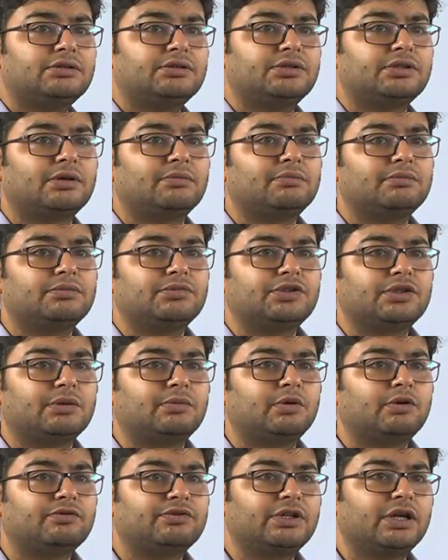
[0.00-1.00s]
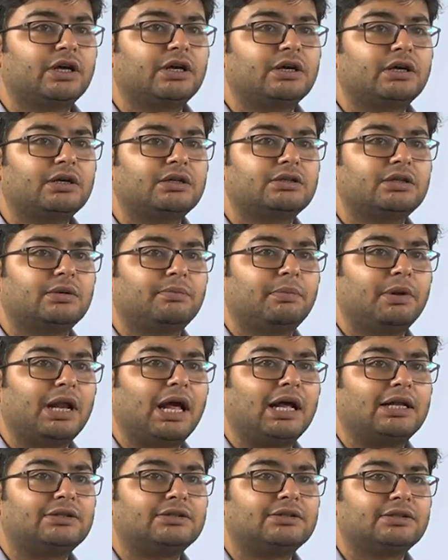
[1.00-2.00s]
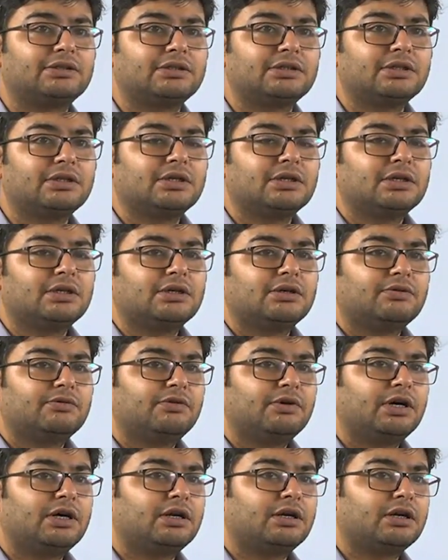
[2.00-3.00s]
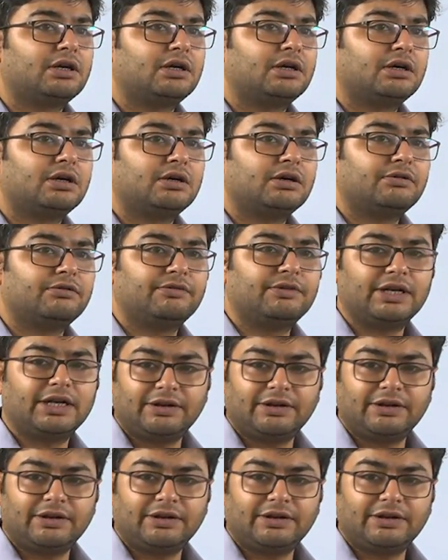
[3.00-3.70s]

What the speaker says: some of the plans were very